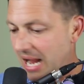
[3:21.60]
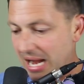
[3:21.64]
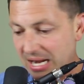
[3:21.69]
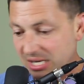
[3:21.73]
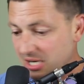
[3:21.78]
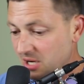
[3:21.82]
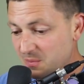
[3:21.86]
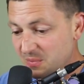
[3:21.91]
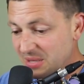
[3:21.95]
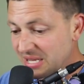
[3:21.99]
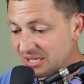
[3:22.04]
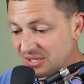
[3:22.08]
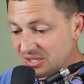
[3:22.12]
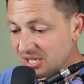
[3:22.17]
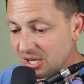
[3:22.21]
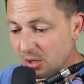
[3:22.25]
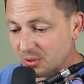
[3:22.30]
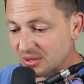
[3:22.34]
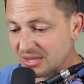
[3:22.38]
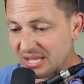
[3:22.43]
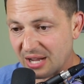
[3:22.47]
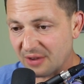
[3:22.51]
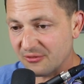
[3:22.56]
not going to be a deal
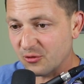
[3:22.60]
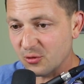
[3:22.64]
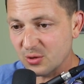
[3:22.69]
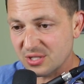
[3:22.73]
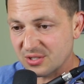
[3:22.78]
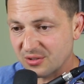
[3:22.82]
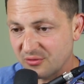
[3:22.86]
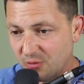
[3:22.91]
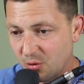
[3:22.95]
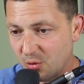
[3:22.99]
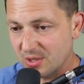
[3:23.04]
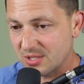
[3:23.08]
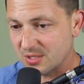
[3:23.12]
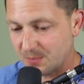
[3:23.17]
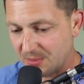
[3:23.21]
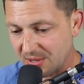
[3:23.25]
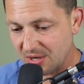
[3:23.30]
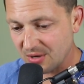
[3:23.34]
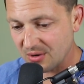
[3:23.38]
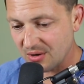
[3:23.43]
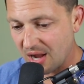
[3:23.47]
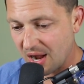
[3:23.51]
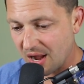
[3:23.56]
without voice to voice,
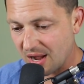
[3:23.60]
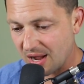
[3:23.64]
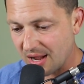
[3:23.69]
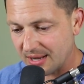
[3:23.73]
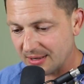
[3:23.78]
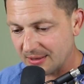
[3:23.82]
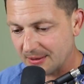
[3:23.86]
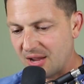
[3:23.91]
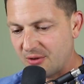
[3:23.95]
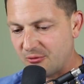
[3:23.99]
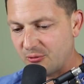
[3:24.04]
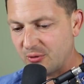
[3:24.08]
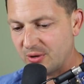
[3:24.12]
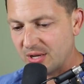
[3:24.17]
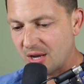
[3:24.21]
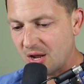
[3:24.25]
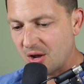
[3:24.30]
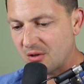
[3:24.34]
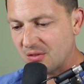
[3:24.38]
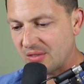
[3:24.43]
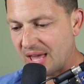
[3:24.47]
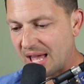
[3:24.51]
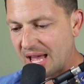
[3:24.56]
period. If we
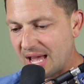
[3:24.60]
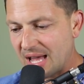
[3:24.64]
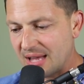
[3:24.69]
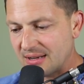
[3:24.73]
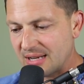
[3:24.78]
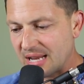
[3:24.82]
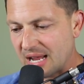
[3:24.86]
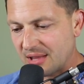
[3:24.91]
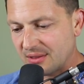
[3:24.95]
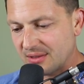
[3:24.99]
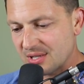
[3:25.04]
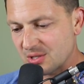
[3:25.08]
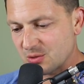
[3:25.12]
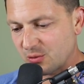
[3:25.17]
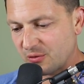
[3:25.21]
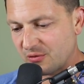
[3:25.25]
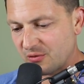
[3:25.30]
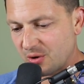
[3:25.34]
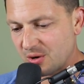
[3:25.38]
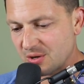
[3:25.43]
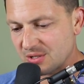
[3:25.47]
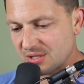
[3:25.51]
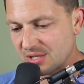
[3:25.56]
know that, now let's
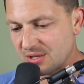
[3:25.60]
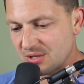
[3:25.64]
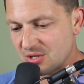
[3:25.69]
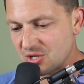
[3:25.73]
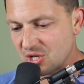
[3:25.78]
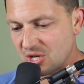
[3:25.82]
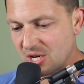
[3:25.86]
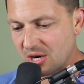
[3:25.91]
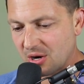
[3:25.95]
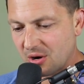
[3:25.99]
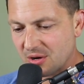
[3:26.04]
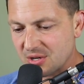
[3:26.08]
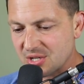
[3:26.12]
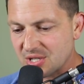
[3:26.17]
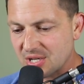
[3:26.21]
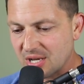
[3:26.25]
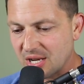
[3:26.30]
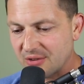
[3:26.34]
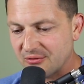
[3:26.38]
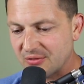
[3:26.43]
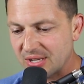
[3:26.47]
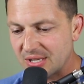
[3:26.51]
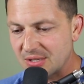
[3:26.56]
reverse engineer
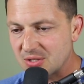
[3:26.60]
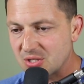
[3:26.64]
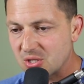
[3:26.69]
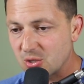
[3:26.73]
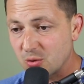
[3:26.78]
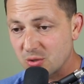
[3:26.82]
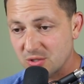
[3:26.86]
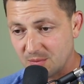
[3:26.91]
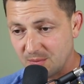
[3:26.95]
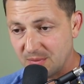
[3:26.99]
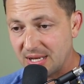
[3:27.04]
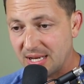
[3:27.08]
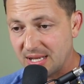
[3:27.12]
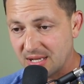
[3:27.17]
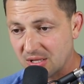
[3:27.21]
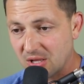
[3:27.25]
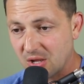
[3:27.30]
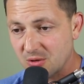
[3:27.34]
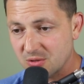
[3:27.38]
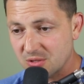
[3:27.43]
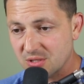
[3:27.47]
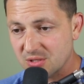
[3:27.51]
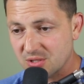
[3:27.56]
ourselves into as many
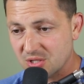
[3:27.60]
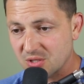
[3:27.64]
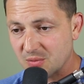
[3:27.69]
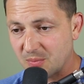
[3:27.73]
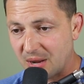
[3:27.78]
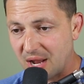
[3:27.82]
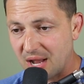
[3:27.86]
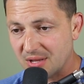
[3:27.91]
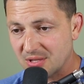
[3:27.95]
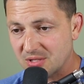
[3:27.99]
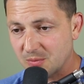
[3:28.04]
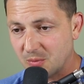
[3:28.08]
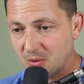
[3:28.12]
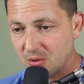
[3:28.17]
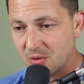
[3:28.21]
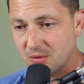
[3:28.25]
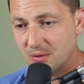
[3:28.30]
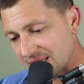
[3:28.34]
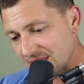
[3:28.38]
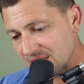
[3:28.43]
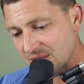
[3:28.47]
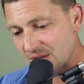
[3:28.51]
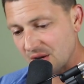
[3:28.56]
closings as possible.
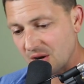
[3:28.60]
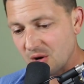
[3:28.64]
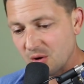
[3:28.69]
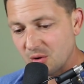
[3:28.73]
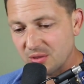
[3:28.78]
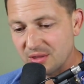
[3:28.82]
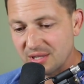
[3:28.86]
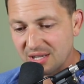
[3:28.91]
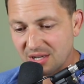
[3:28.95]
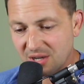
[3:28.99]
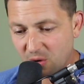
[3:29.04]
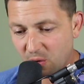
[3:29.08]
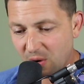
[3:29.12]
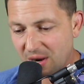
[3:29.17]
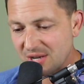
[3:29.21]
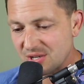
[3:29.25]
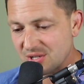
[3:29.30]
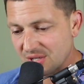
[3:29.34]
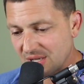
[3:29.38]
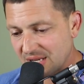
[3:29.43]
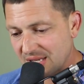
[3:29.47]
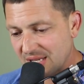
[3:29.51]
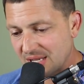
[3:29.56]
And so the
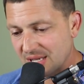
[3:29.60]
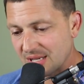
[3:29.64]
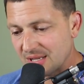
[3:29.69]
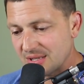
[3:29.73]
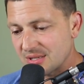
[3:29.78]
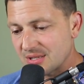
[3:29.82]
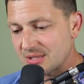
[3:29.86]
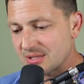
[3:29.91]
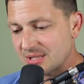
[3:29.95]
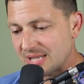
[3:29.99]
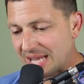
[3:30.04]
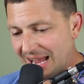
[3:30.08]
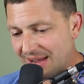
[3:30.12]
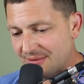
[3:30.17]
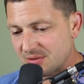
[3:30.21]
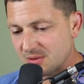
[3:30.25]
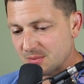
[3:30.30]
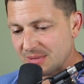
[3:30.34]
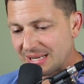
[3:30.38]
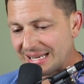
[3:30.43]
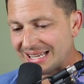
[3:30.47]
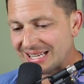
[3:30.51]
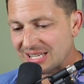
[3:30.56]
equation is to have as
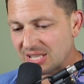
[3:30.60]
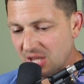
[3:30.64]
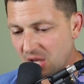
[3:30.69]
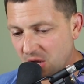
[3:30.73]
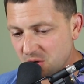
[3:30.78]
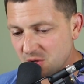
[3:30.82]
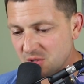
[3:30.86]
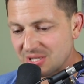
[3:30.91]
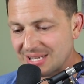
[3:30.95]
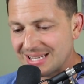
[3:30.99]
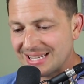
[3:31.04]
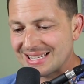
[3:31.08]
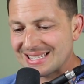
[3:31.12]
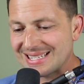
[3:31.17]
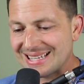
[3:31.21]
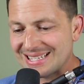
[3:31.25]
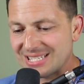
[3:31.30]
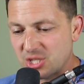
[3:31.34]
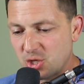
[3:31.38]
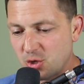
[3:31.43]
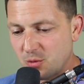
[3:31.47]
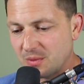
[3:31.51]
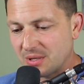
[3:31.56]
many closings
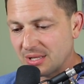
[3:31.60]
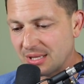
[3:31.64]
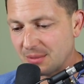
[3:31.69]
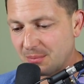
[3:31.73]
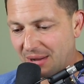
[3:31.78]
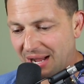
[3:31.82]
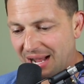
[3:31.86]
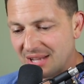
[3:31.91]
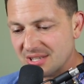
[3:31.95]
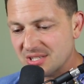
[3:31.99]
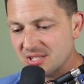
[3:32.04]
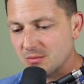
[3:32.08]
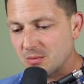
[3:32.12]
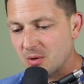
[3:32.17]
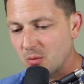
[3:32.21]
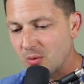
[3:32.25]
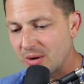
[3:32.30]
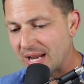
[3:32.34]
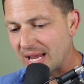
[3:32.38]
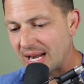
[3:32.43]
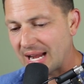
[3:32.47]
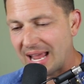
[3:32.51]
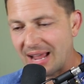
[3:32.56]
as humanly possible.
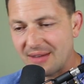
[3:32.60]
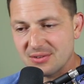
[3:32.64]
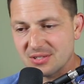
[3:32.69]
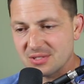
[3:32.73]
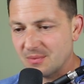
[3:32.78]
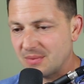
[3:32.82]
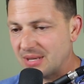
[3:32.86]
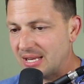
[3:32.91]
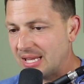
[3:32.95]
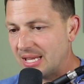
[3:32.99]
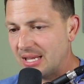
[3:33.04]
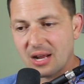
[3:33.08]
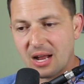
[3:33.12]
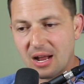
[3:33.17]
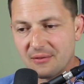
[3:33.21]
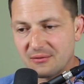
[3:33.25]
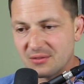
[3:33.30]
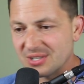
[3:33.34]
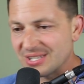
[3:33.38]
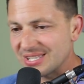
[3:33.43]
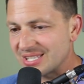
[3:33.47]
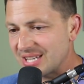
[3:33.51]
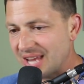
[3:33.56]
We got to have as many
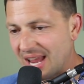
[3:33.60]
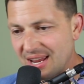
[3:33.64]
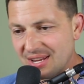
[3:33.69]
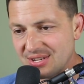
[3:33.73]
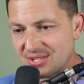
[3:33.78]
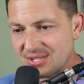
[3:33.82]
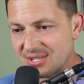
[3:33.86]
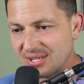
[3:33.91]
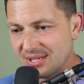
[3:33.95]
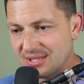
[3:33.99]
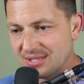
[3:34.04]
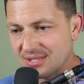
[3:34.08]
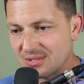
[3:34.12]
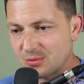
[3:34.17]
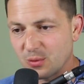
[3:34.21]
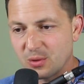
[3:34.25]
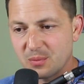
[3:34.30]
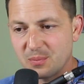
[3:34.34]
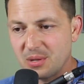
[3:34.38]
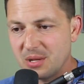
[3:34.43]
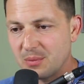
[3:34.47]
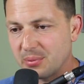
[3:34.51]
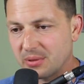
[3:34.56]
conversations
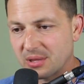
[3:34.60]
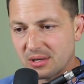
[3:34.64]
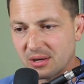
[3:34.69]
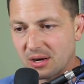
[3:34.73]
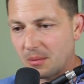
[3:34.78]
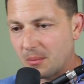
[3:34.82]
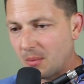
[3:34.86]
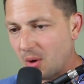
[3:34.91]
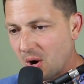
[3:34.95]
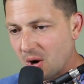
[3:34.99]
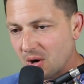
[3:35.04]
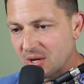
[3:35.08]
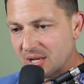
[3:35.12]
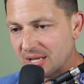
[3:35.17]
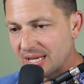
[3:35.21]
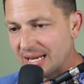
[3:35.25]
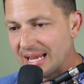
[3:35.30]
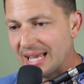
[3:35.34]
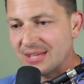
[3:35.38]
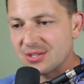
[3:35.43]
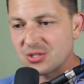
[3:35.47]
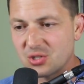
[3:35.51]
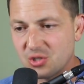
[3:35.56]
with people in our market
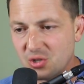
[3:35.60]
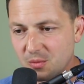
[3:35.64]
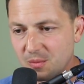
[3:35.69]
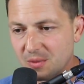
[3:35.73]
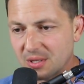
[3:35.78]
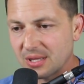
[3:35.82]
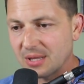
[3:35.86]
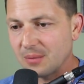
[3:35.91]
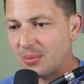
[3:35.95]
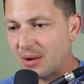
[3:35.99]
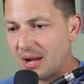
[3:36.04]
as humanly